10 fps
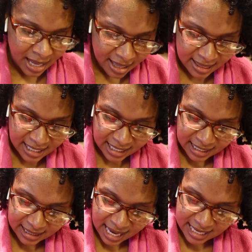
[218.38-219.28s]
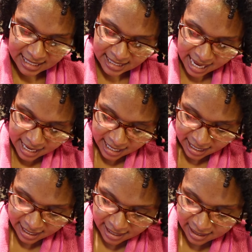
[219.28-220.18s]
Then they
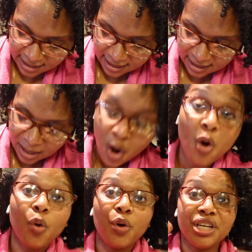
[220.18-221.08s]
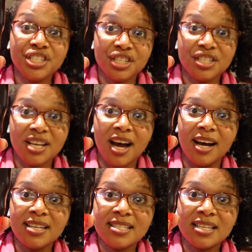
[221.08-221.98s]
said oyster
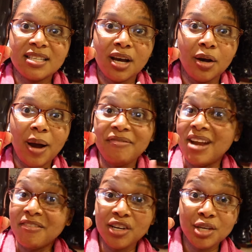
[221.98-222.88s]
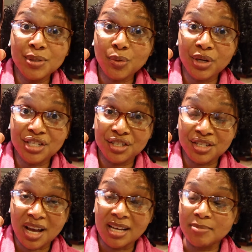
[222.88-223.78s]
sauce. So I've never used oyster
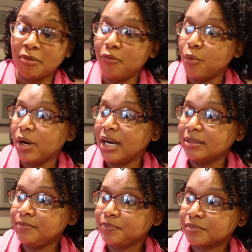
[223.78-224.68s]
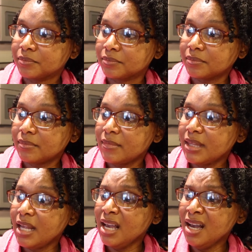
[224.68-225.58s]
sauce before.
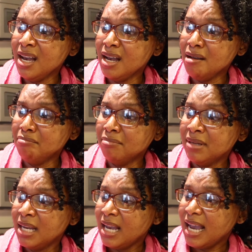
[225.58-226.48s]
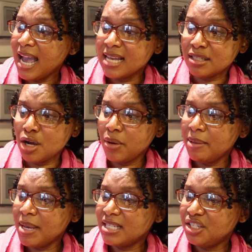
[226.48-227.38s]
It has no
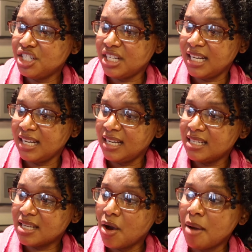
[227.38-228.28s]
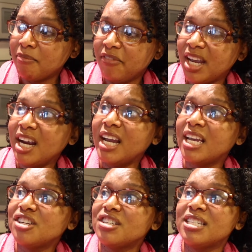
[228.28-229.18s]
MSG, so I'm very
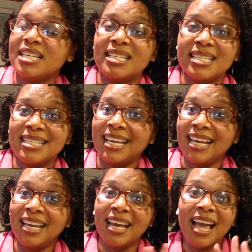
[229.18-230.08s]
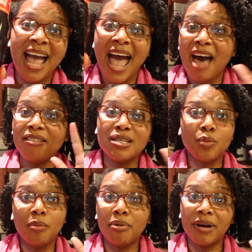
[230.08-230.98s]
interested to see how this
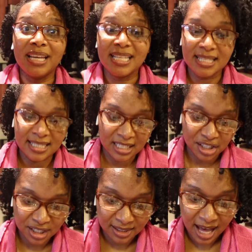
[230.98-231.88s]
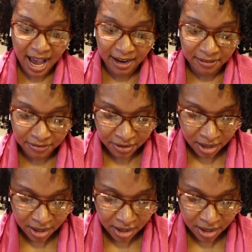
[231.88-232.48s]
will bring this dish to life.